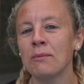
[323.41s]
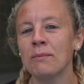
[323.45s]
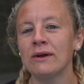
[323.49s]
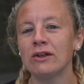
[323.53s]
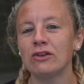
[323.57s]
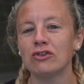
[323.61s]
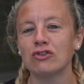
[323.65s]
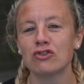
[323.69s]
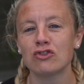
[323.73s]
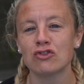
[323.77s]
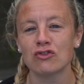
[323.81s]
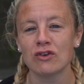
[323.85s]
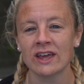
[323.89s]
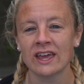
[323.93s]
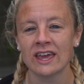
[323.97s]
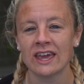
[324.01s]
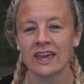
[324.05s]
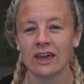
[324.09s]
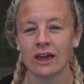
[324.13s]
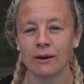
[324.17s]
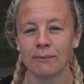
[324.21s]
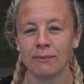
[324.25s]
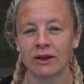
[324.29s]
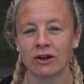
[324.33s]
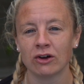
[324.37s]
bit
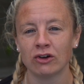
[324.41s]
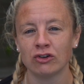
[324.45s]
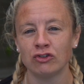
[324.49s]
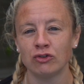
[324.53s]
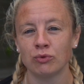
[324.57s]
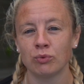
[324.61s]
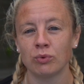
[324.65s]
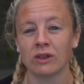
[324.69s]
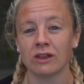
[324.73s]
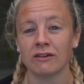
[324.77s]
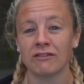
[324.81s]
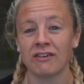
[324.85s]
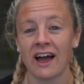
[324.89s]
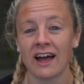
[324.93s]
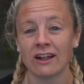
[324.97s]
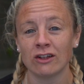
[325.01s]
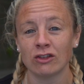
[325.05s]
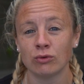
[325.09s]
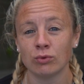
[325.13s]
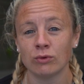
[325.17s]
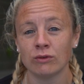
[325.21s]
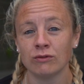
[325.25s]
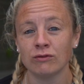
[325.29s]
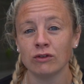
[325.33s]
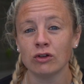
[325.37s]
trickier because you will have had
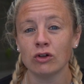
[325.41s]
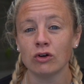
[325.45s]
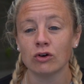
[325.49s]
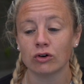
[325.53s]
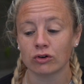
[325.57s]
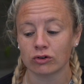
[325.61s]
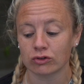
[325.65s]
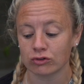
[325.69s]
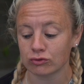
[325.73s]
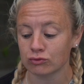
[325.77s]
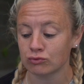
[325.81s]
to have looked